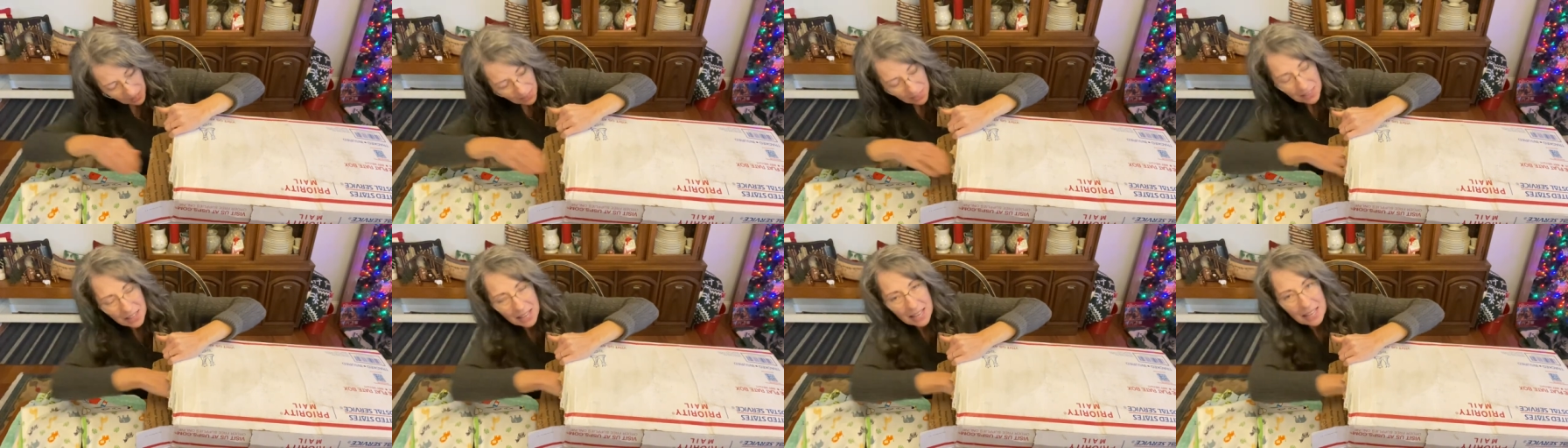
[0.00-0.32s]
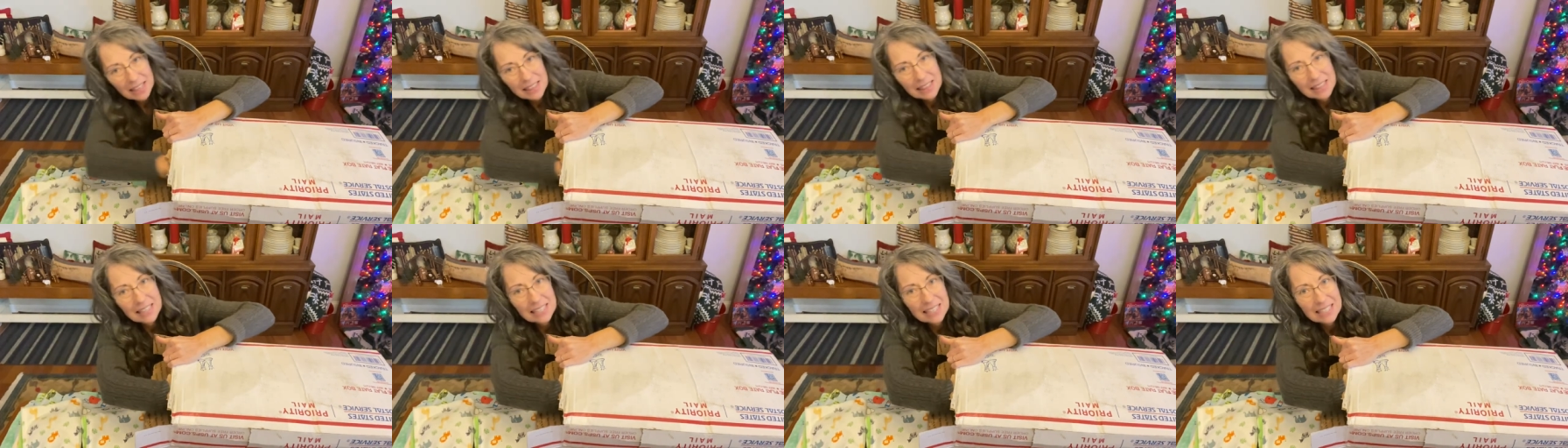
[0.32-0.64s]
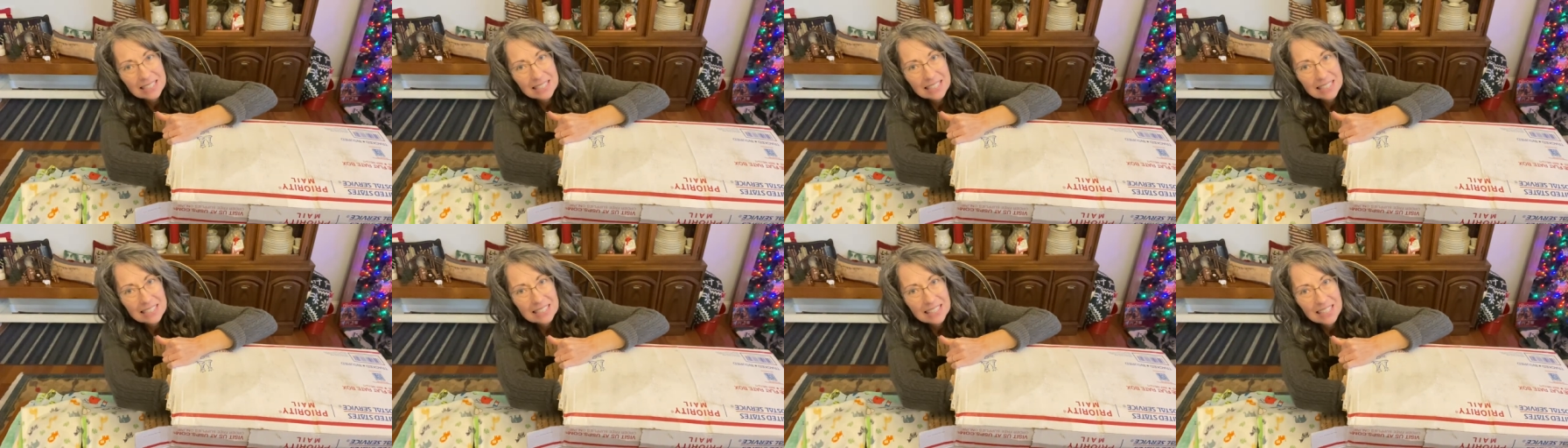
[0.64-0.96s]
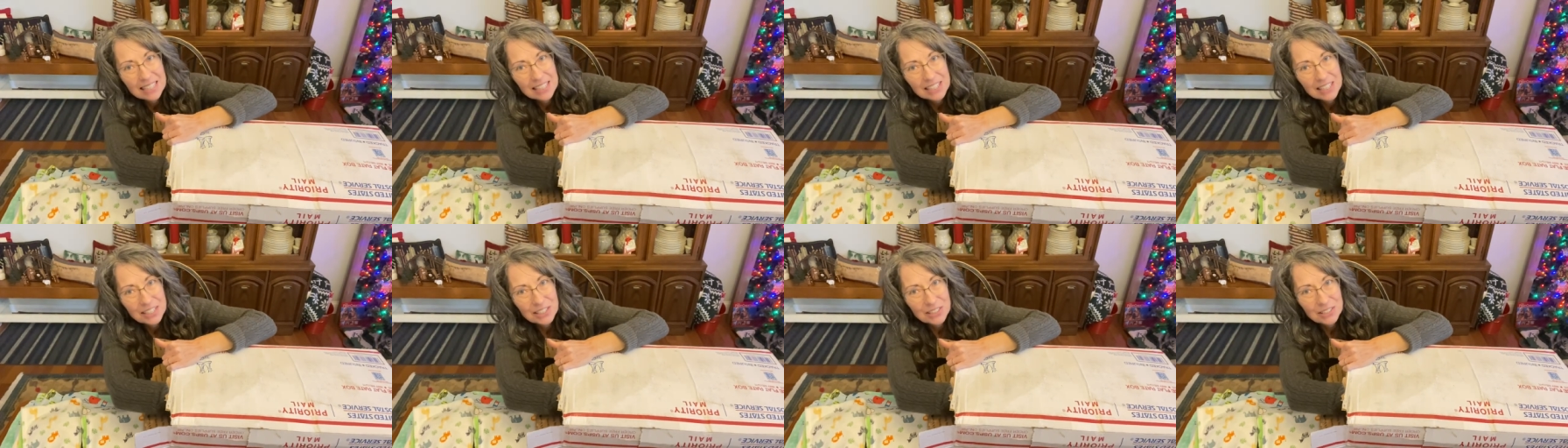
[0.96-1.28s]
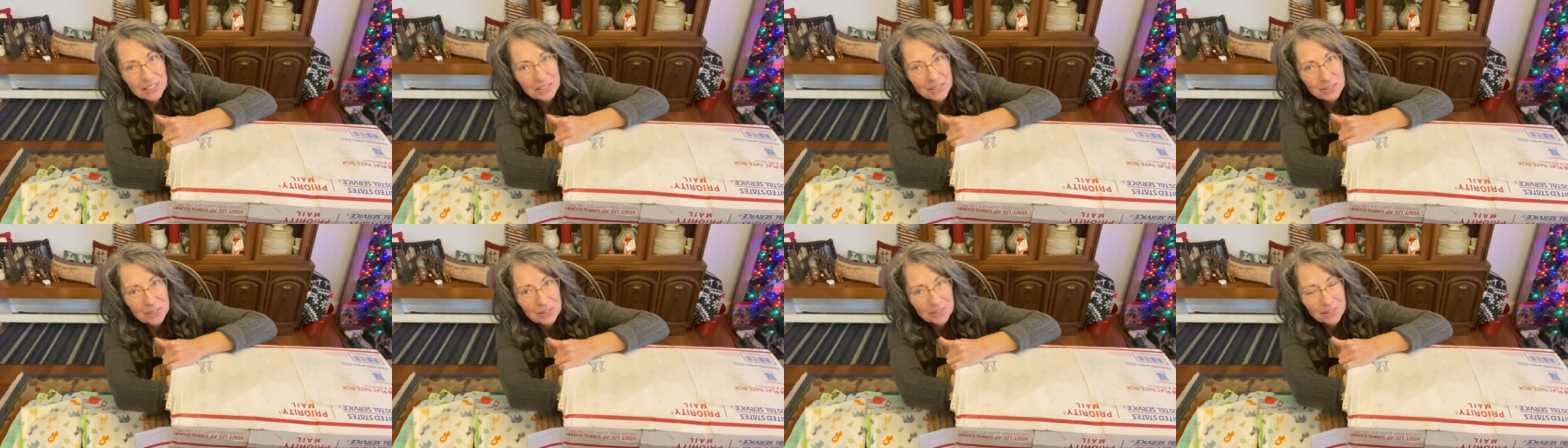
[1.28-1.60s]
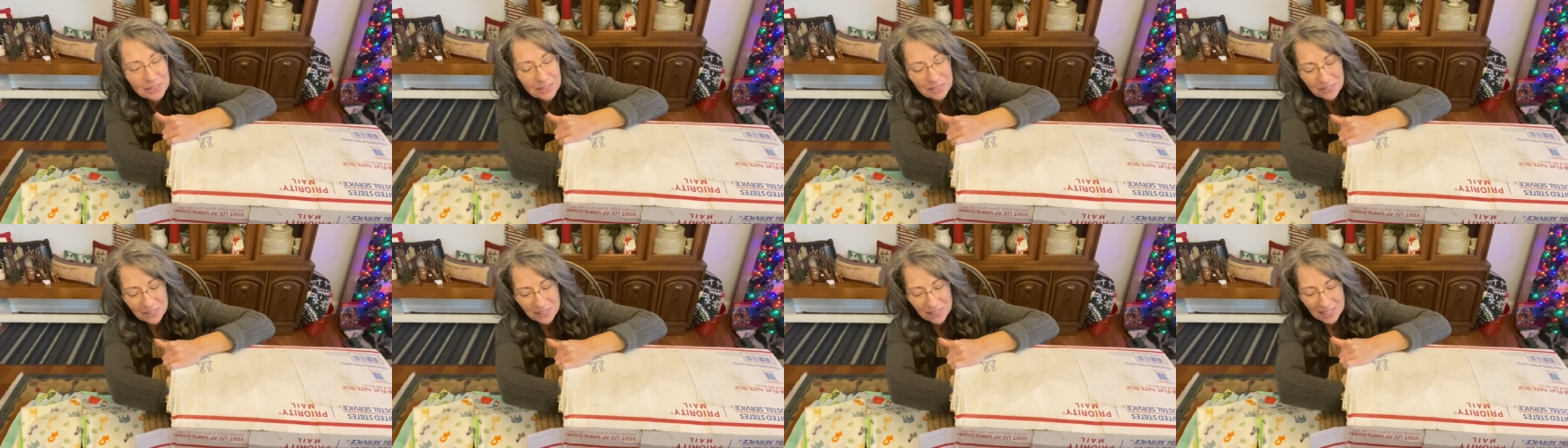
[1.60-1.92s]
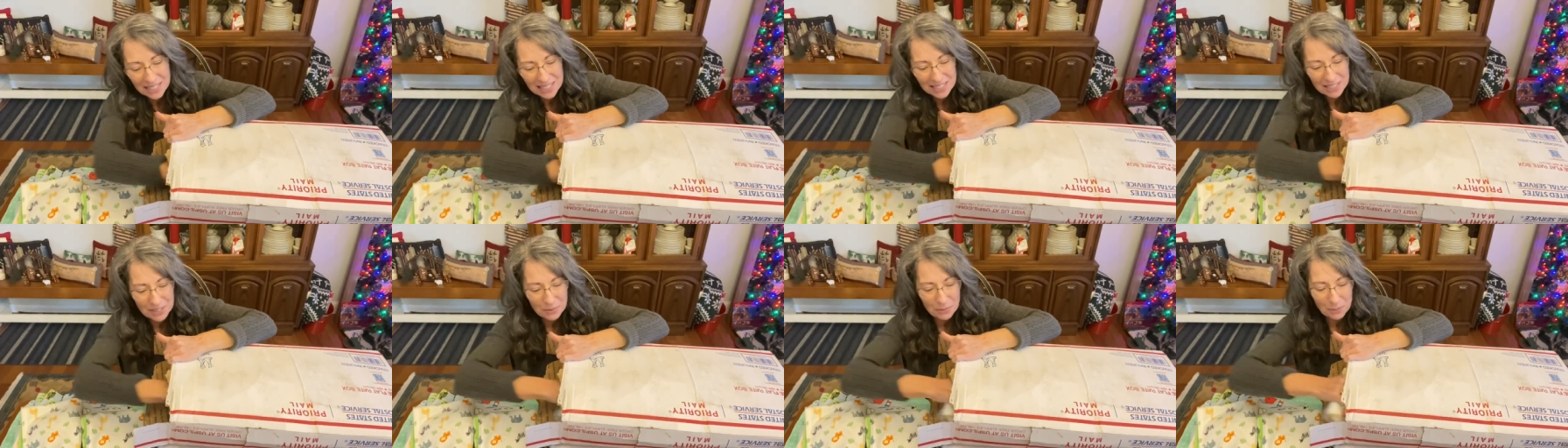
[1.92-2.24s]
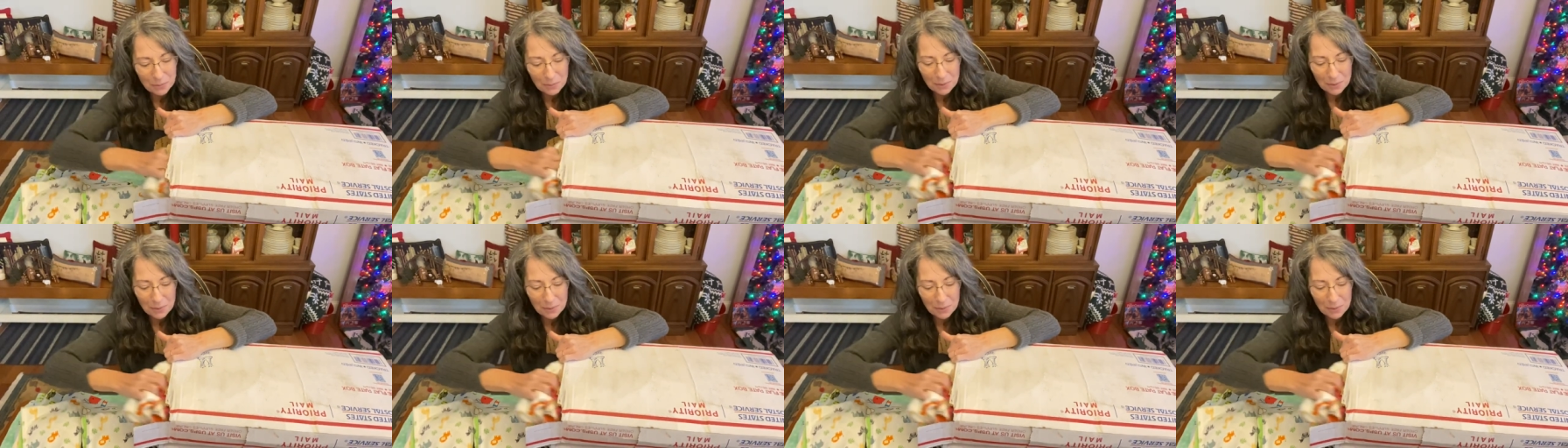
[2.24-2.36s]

that this is unusual for us.